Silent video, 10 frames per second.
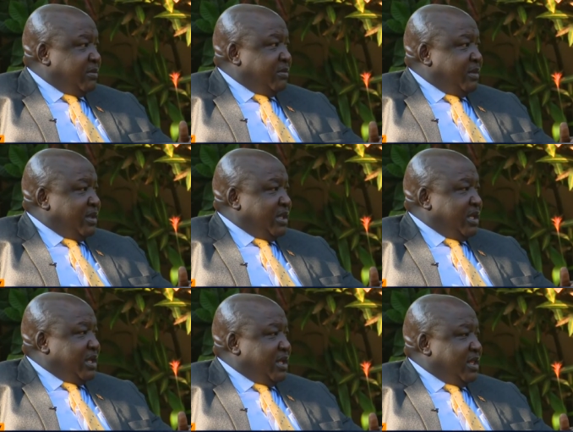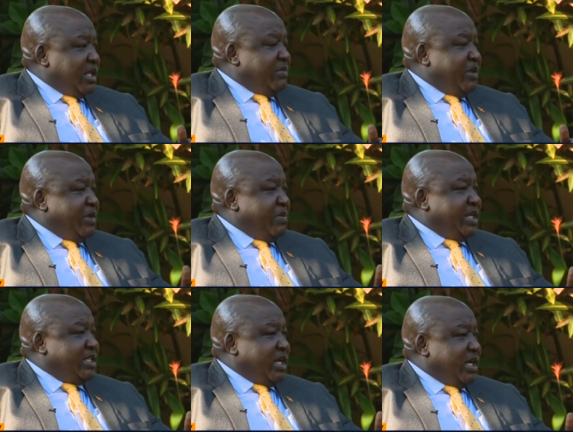What is Rwanda saying? That, that
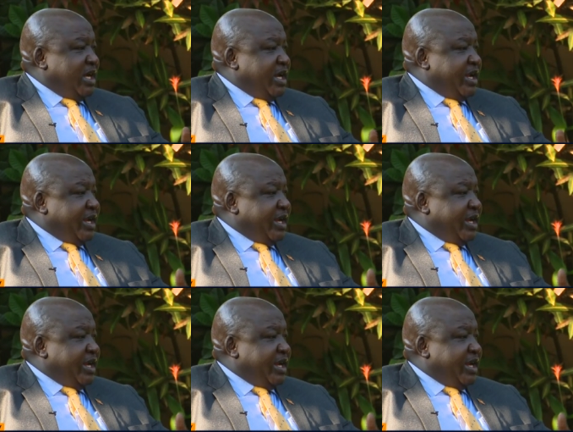might uh,